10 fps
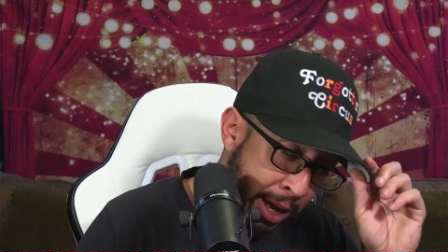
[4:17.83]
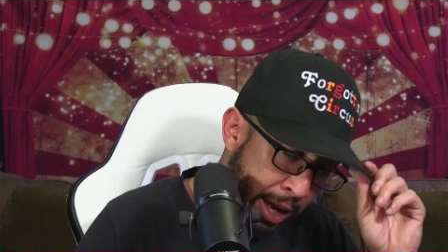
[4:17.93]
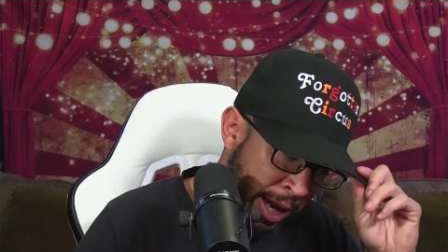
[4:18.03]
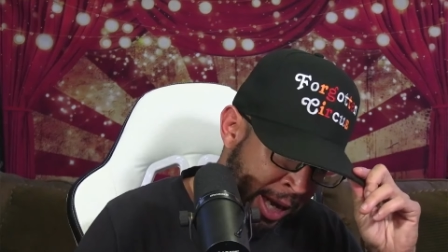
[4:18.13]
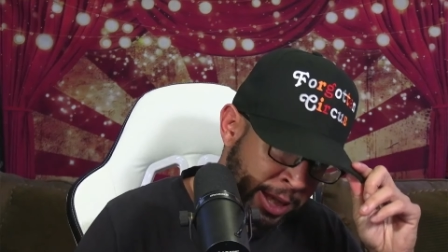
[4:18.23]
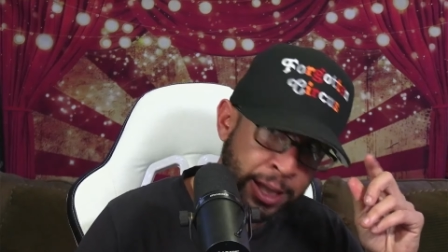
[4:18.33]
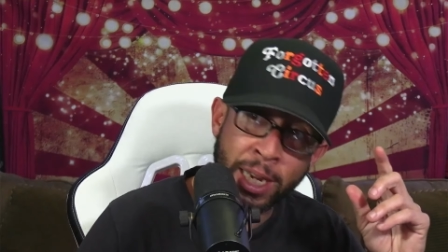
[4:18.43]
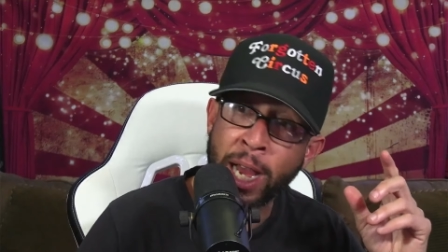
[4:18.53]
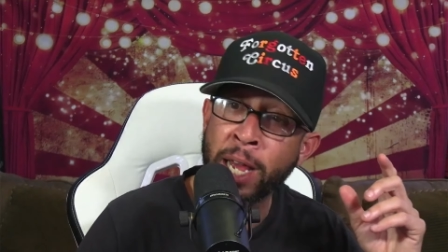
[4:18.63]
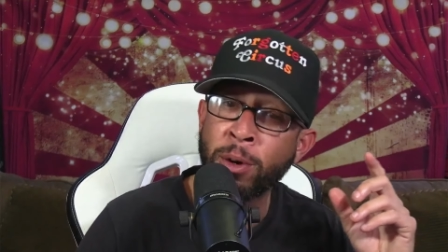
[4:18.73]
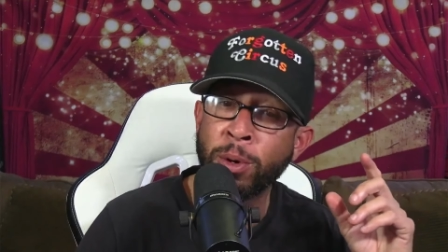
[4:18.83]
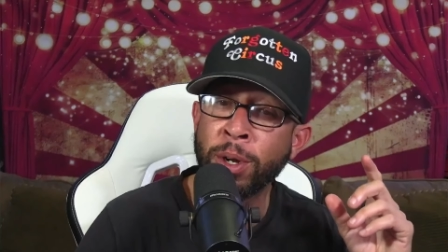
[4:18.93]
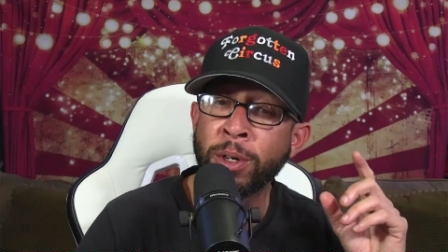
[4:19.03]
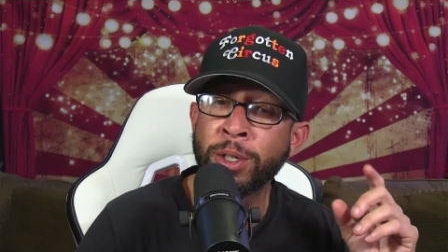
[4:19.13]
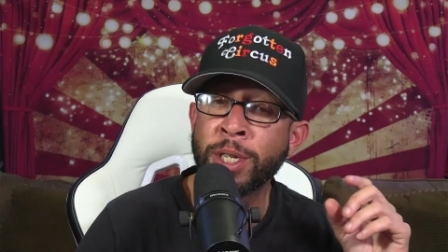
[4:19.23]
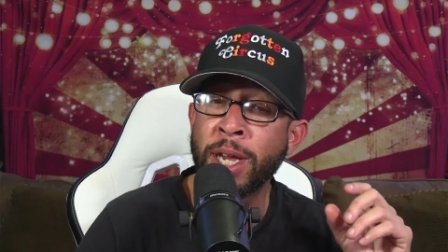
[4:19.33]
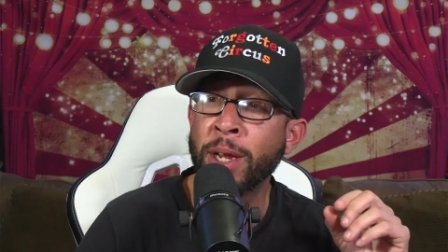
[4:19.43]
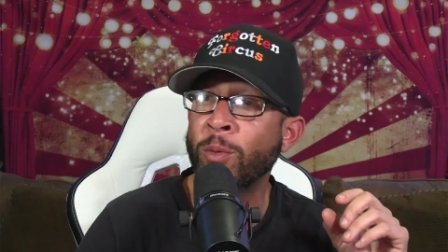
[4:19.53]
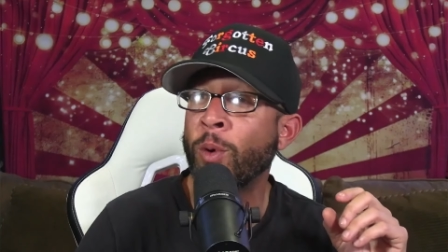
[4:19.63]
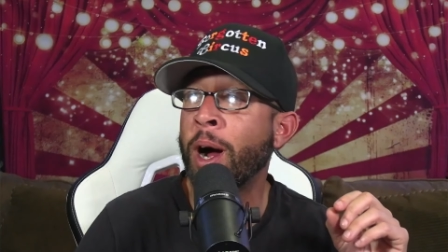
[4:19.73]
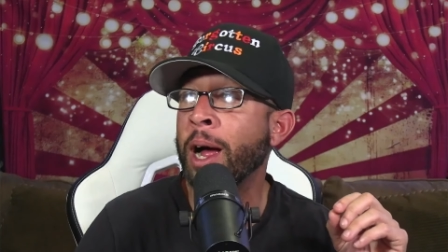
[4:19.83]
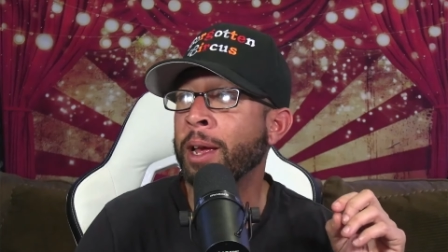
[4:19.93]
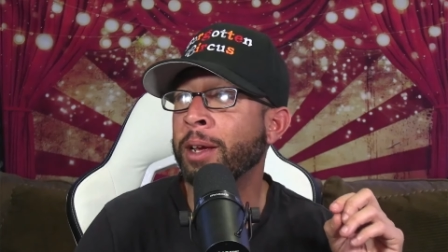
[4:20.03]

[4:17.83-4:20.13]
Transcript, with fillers: easy. I don't understand why.